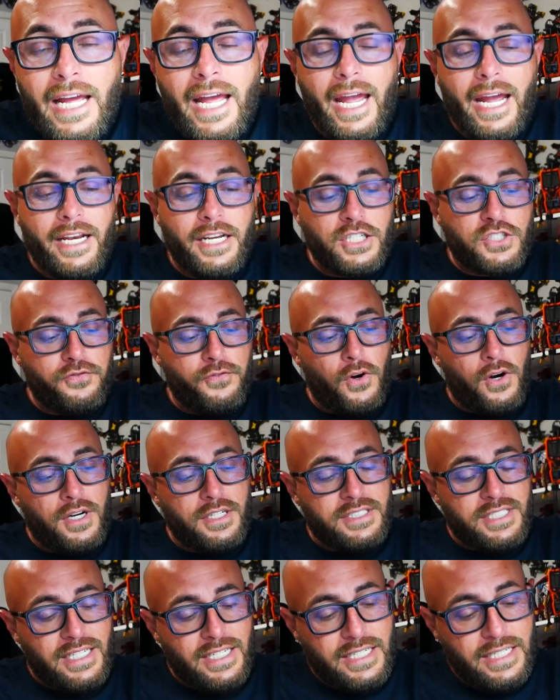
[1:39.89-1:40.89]
And as far
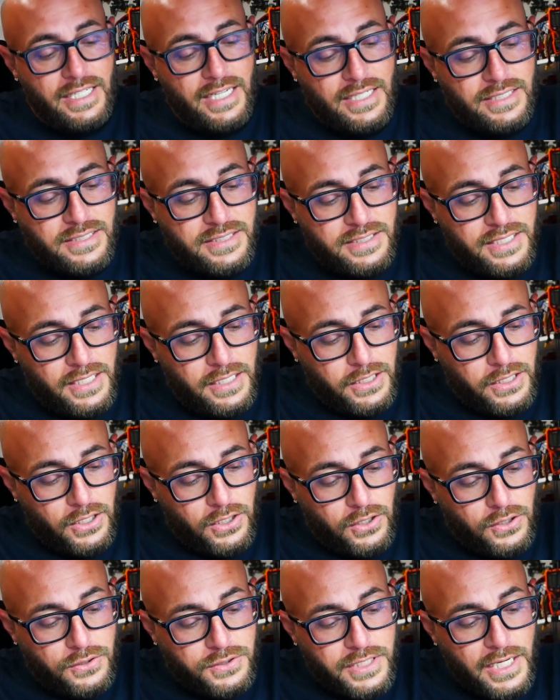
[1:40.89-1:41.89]
as the ESC
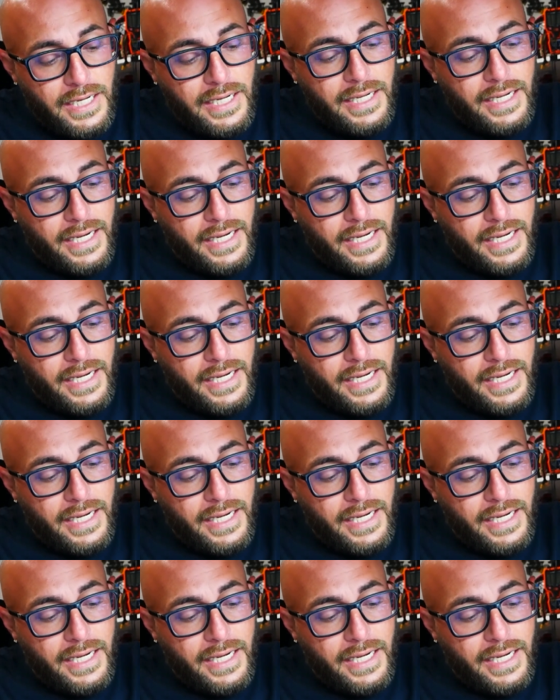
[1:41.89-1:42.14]
goes,